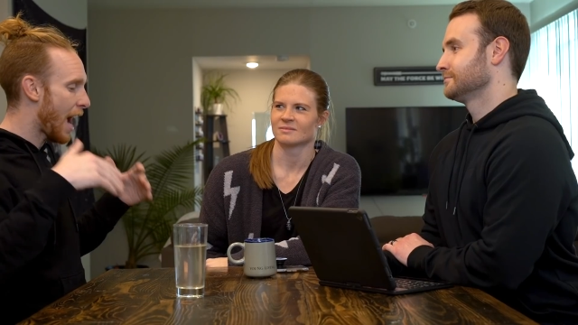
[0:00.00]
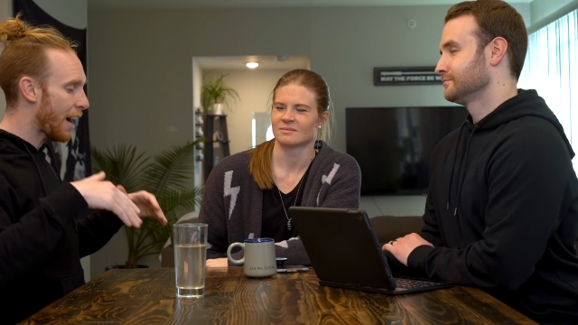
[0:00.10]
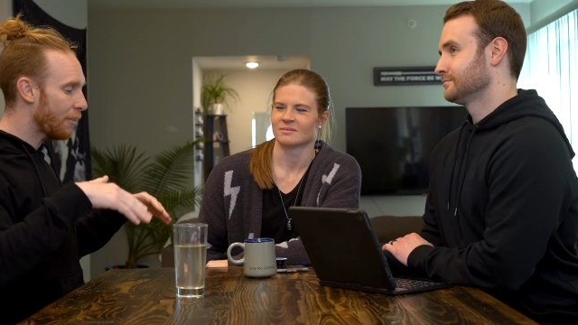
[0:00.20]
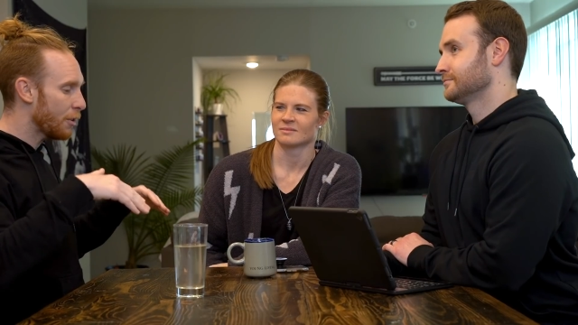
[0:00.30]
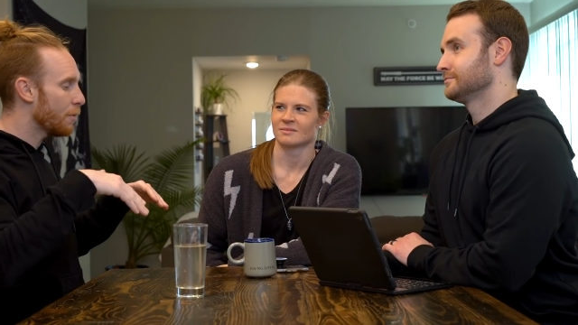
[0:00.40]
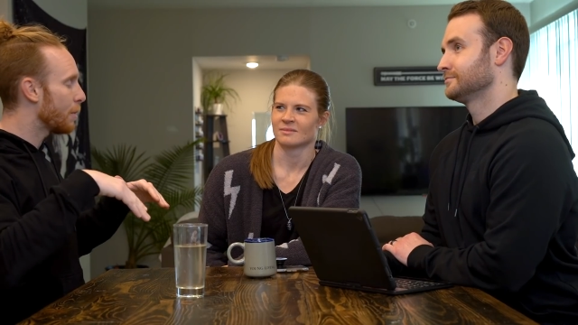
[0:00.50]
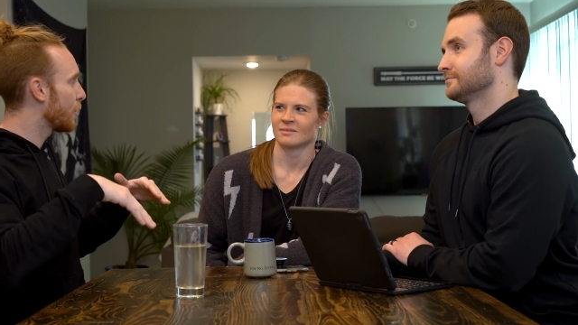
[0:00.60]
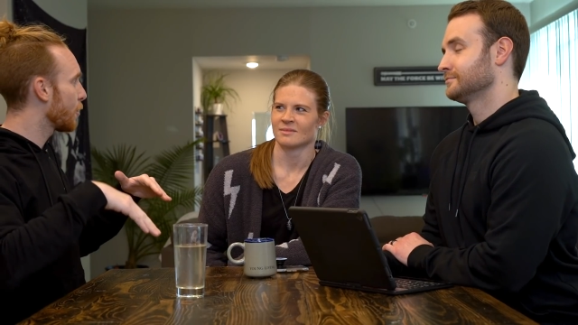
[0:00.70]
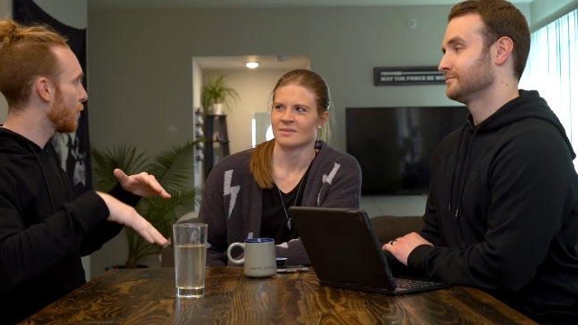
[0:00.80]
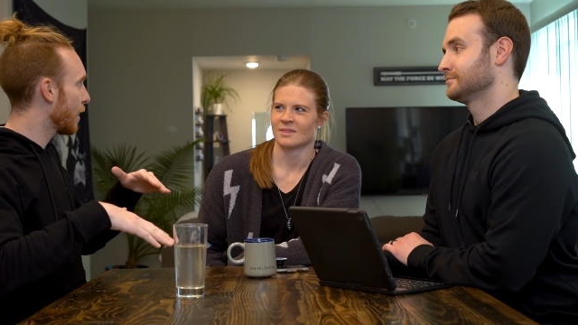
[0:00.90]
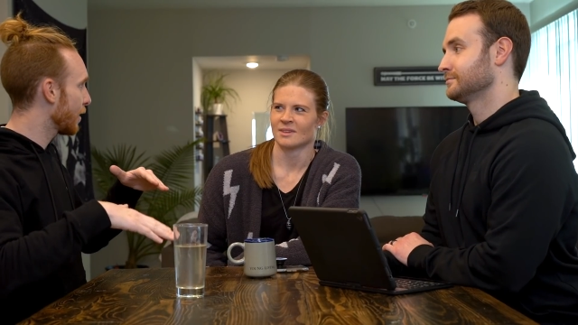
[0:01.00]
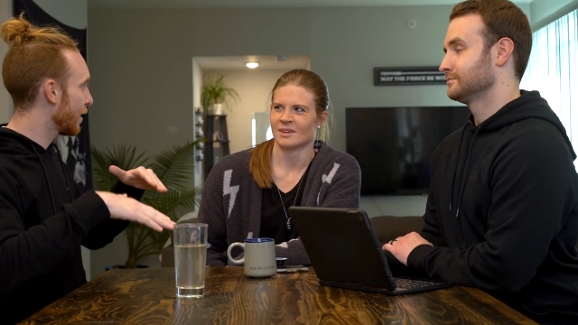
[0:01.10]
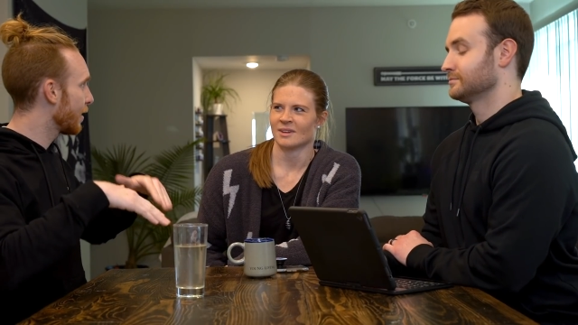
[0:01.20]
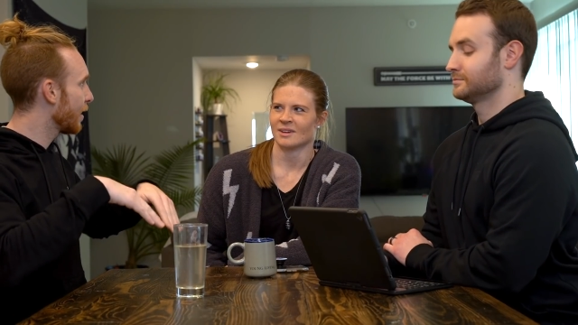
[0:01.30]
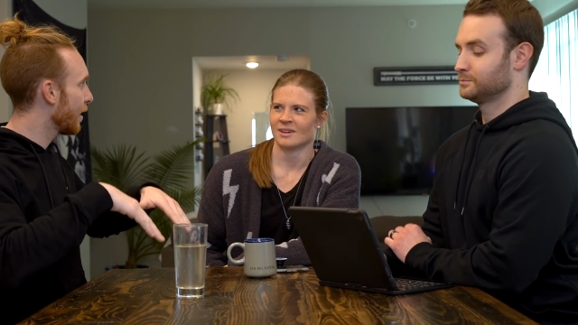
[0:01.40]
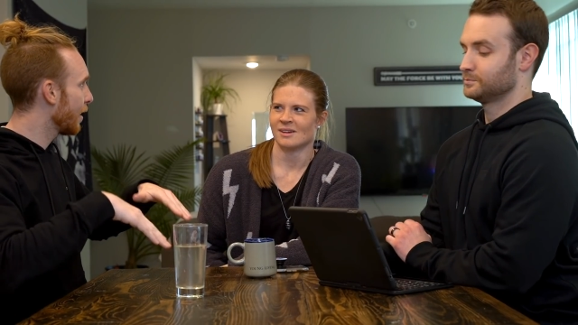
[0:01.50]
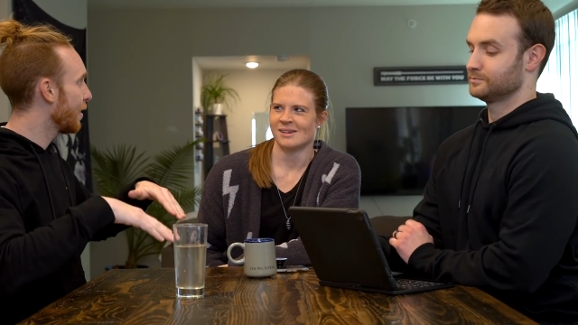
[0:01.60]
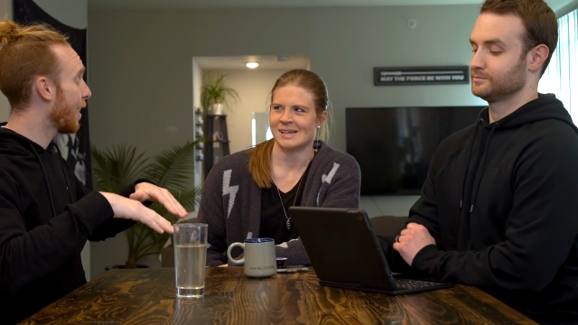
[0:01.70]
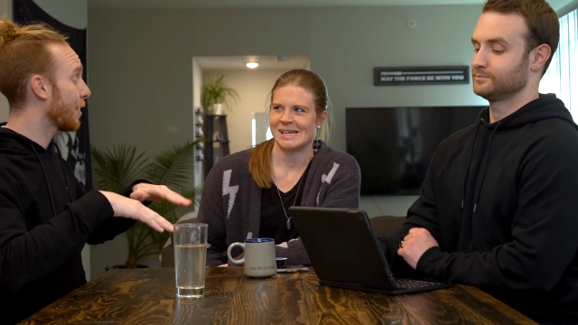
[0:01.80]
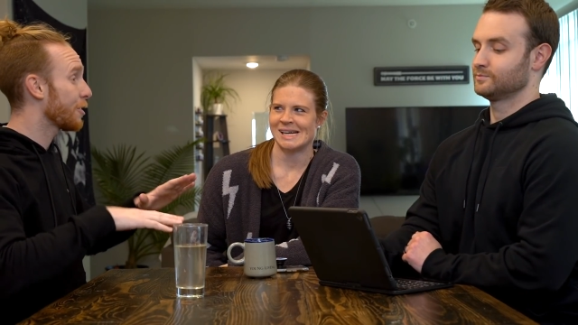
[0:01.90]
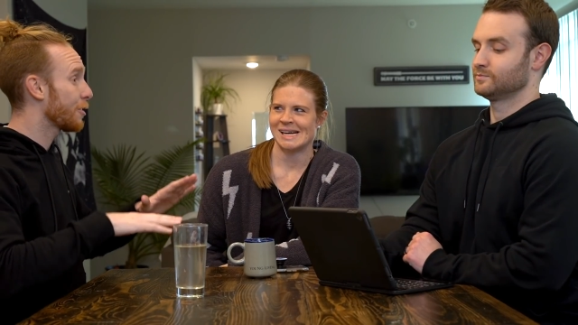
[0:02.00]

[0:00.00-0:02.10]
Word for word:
Speaker 1: After you've been stressed and zen, not